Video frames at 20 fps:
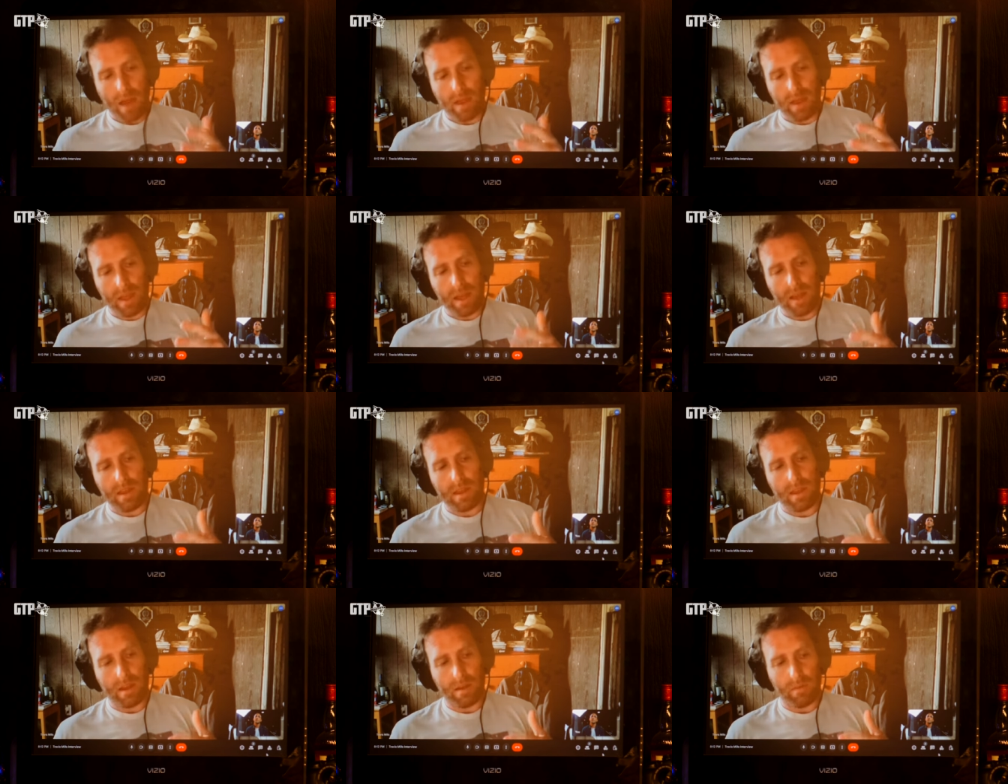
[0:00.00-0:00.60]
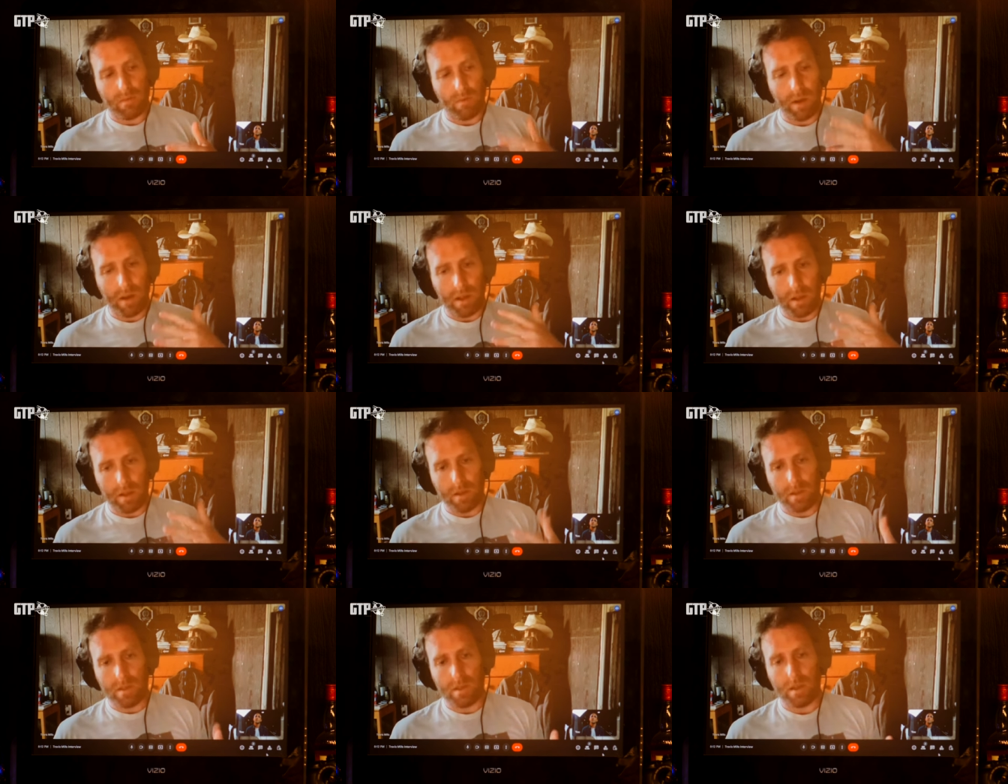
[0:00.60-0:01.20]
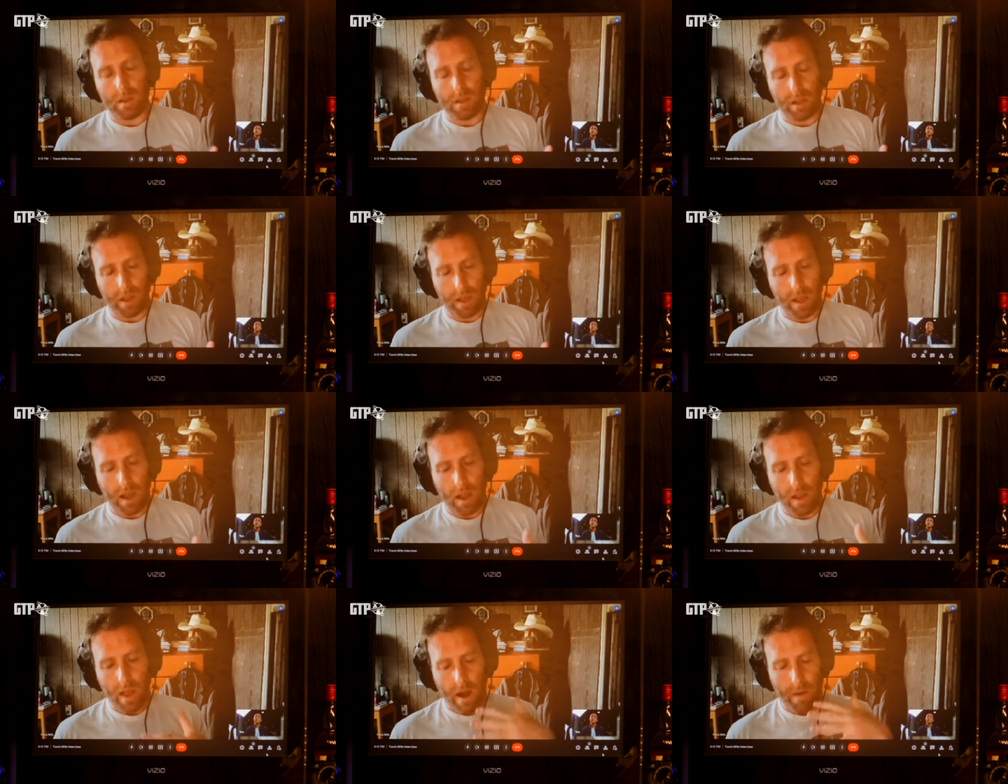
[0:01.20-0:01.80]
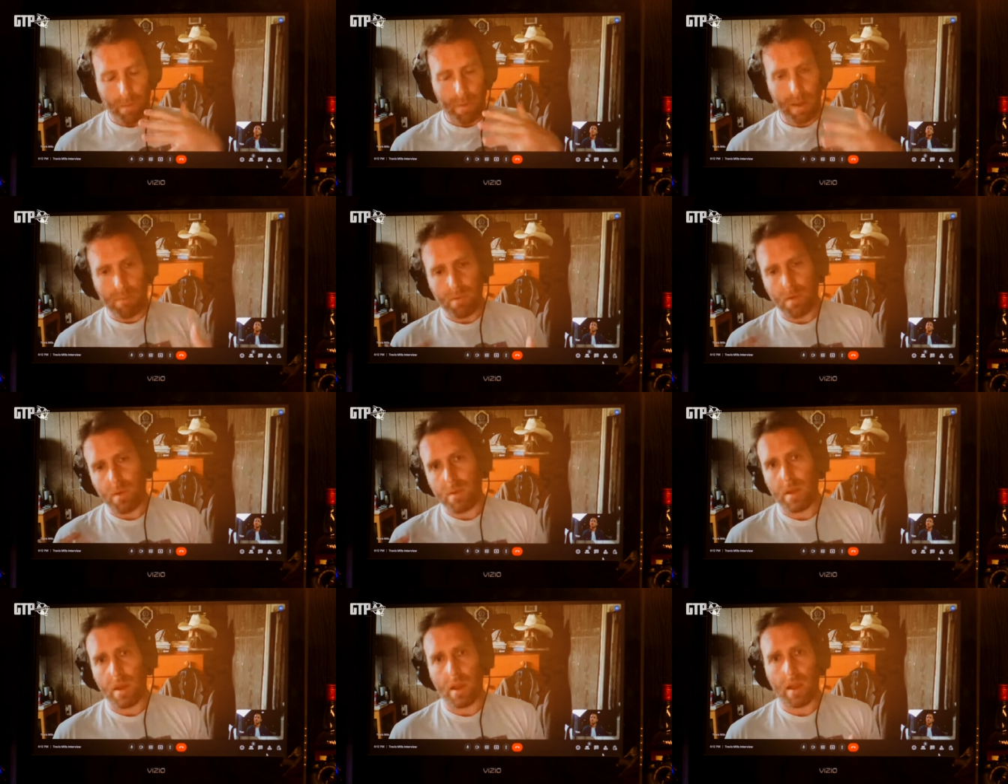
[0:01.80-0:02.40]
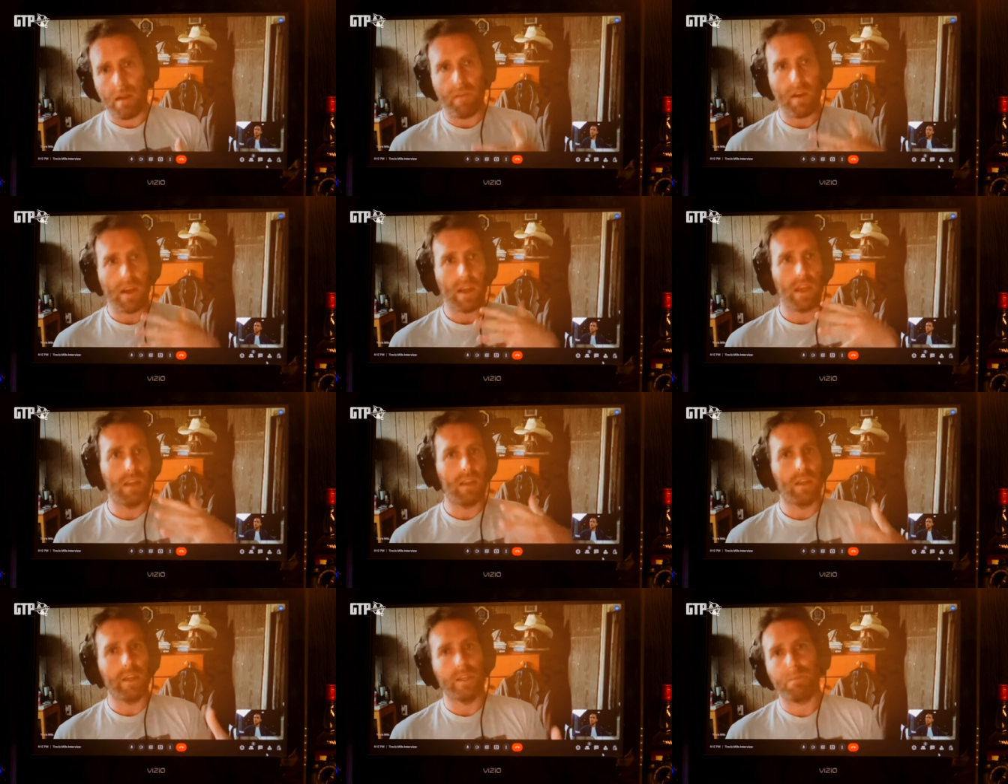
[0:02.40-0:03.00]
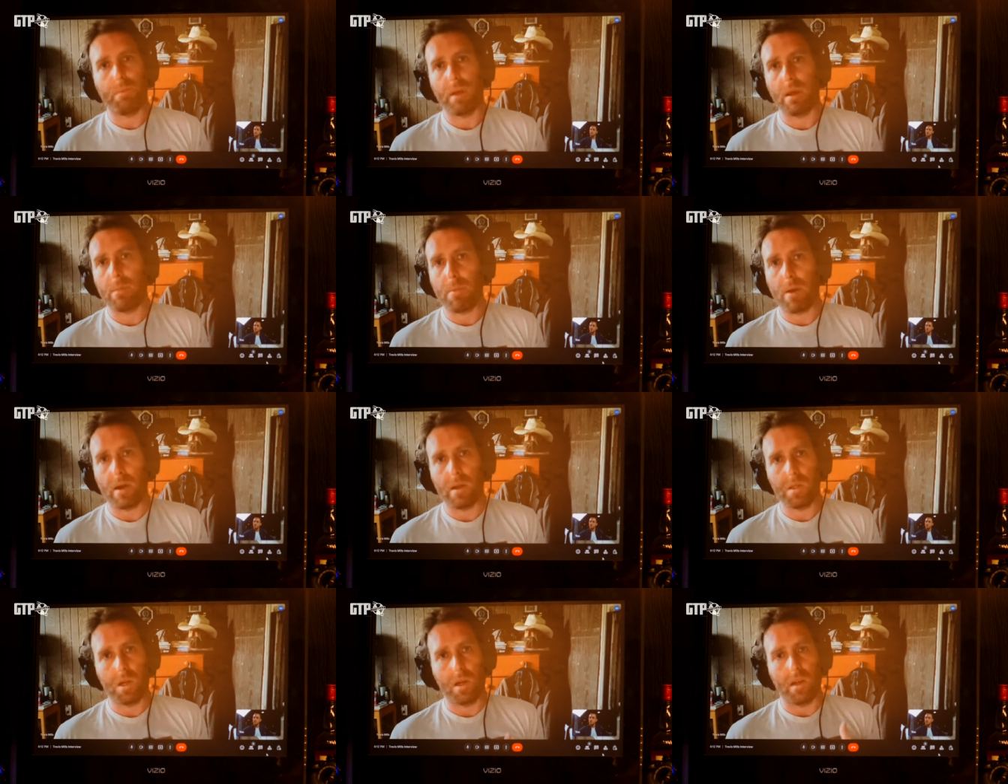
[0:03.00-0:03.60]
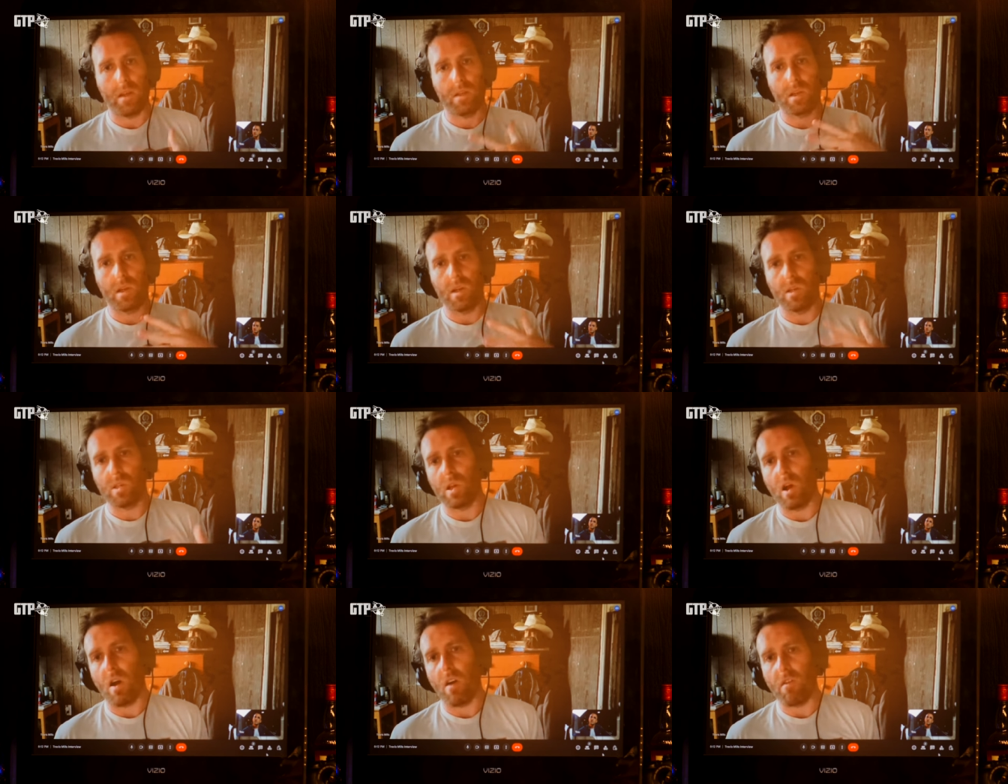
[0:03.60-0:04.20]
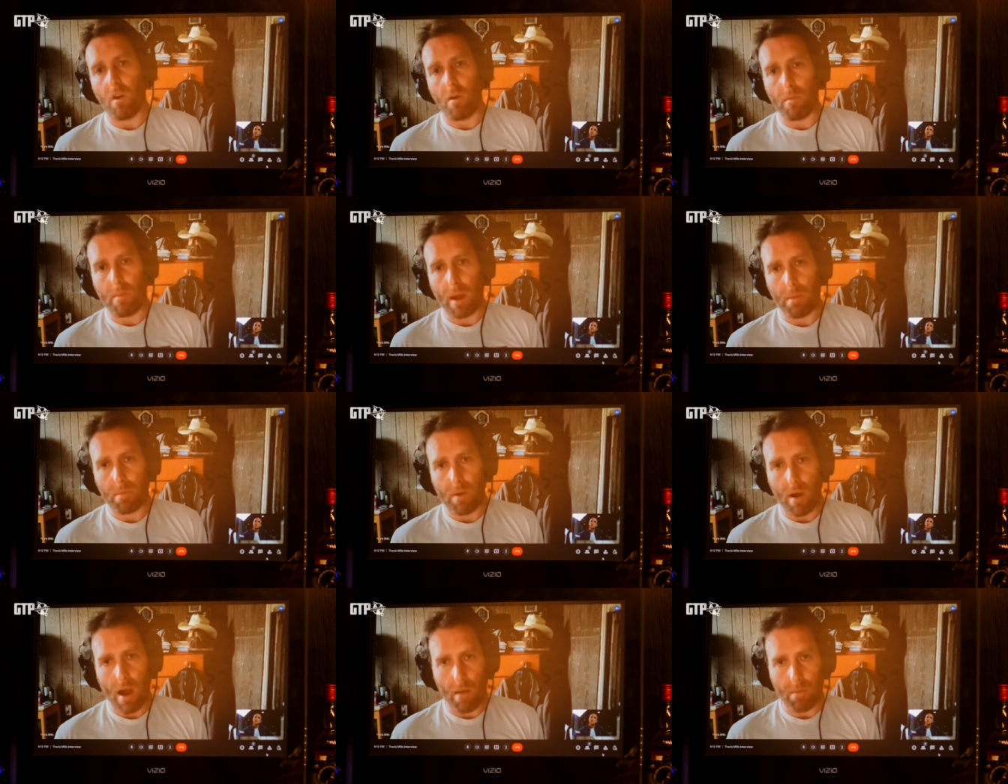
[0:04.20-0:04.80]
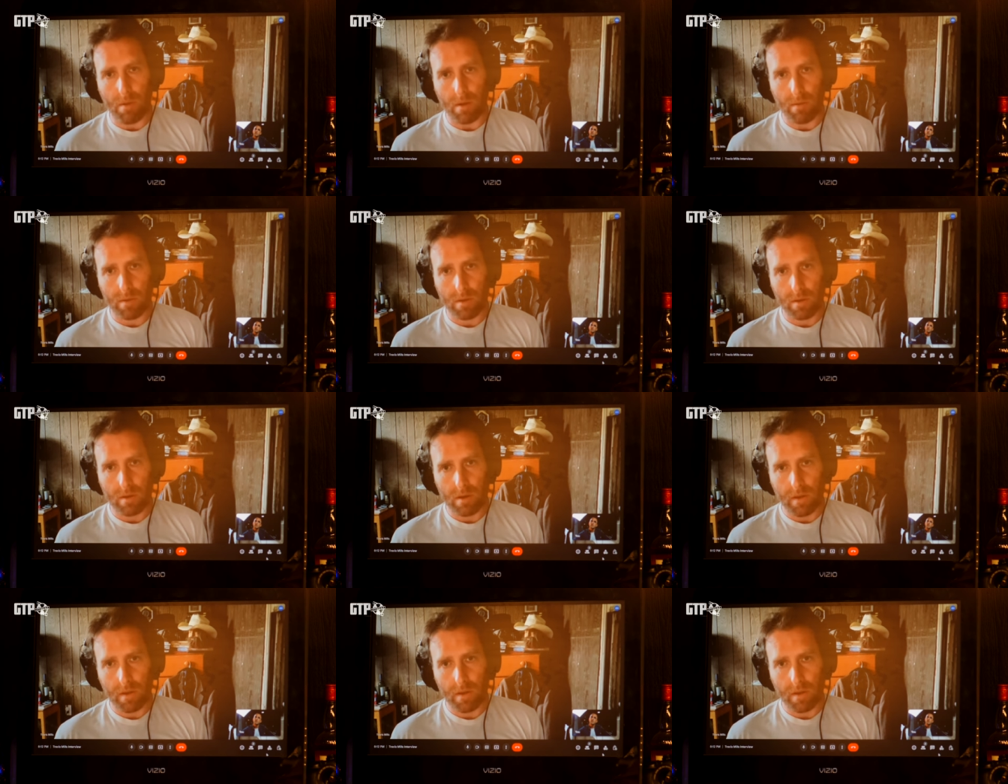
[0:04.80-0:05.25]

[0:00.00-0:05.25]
I think that realistically, a lot of people think if I get this big budget, it's going to solve all my problems.